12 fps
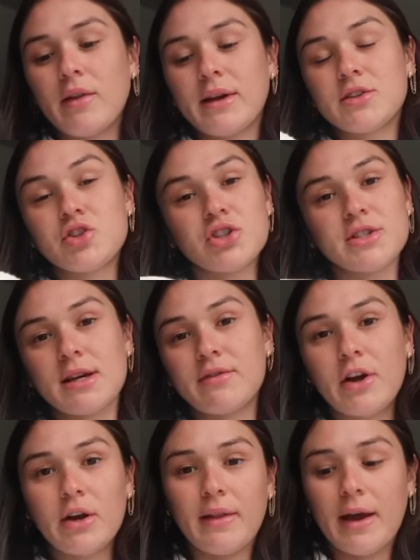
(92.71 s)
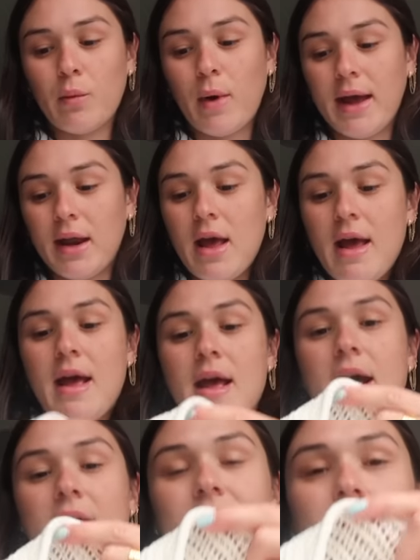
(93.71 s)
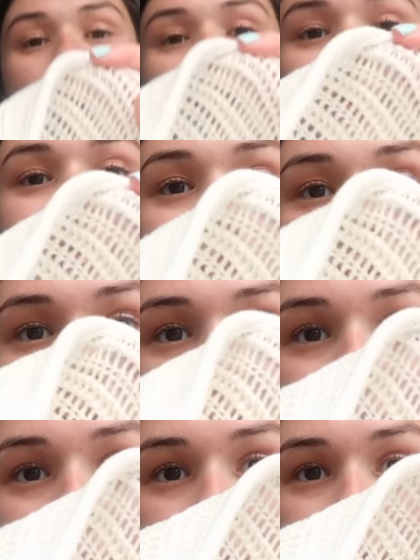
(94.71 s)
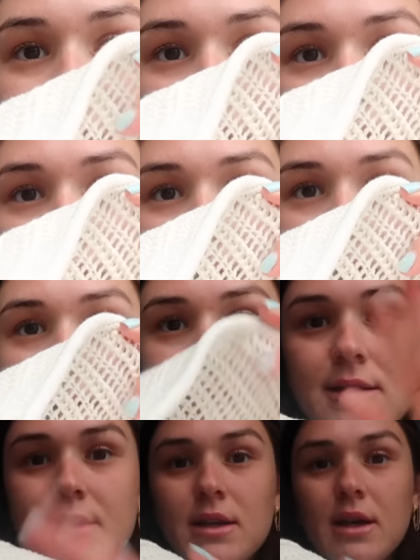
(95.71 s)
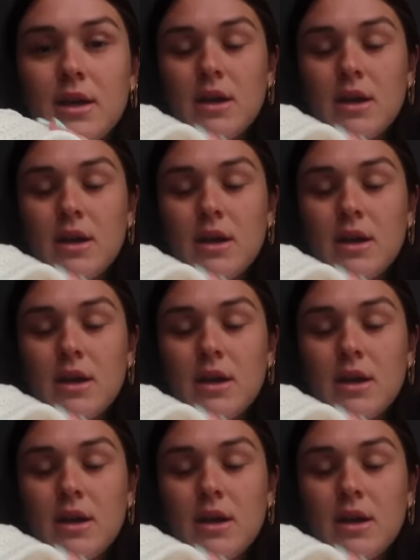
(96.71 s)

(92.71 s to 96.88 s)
Like, it's just like very lightweight and then obviously breathable since it has